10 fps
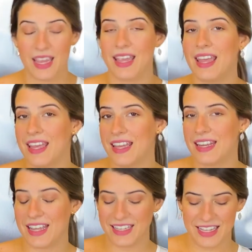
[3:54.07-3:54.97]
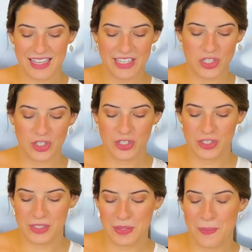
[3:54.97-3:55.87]
And again,
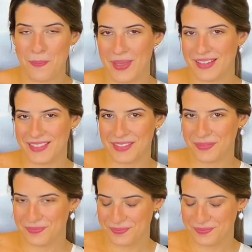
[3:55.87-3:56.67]
just mix.